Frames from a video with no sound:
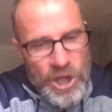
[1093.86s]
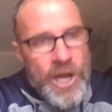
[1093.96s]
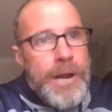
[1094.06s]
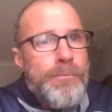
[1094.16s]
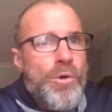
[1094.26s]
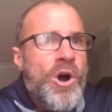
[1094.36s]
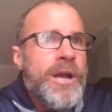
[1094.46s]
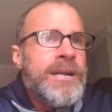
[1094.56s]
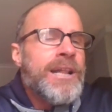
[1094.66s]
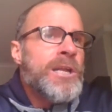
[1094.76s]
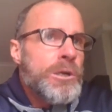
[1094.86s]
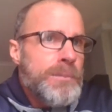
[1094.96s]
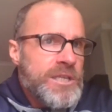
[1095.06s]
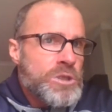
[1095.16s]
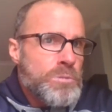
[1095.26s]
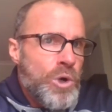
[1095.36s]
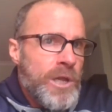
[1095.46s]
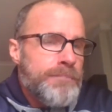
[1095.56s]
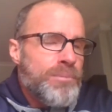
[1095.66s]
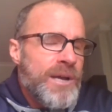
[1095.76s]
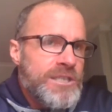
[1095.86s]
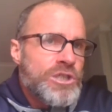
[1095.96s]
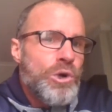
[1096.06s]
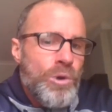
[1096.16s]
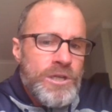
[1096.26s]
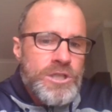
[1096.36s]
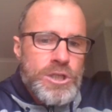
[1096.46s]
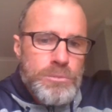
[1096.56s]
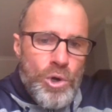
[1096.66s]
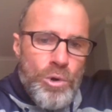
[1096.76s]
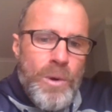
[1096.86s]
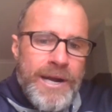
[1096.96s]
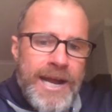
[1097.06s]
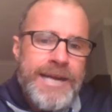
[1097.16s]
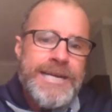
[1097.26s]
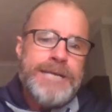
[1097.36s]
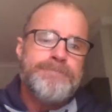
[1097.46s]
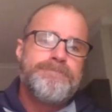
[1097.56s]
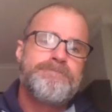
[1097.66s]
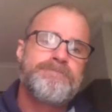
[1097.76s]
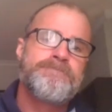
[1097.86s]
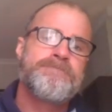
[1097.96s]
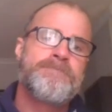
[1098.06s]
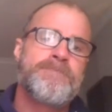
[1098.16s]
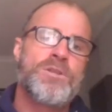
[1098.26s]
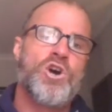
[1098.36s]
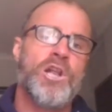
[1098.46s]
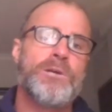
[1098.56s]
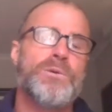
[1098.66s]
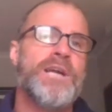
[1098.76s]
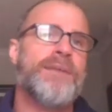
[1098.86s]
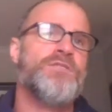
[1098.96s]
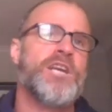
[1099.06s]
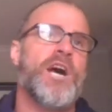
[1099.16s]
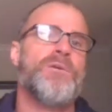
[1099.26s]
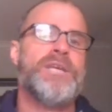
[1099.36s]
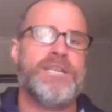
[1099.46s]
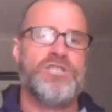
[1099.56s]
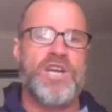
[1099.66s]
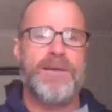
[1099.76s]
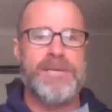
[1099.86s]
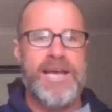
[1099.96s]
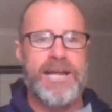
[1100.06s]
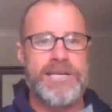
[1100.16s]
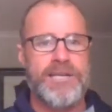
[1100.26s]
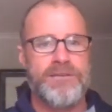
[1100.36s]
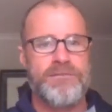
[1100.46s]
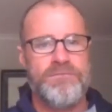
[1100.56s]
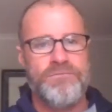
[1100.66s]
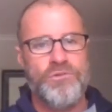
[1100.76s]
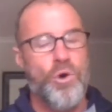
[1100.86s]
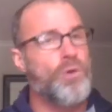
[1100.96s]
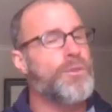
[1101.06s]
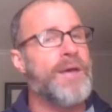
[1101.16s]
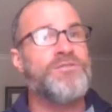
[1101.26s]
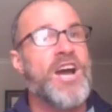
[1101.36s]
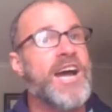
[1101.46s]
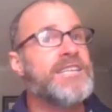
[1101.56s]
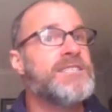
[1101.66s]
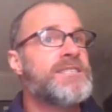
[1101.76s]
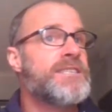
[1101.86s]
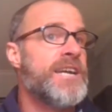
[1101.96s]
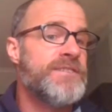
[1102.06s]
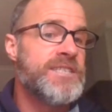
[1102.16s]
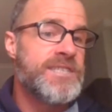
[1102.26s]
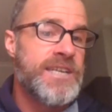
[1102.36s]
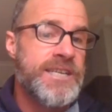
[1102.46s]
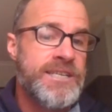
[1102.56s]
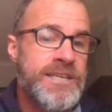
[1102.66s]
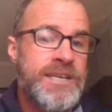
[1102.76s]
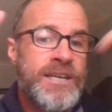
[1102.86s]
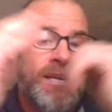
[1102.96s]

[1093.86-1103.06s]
Liam Ryan, a little bit smaller, plays tall and small, 180. Collingwood have DeGoey and Jamie Elliott. North have Jaden Stevenson.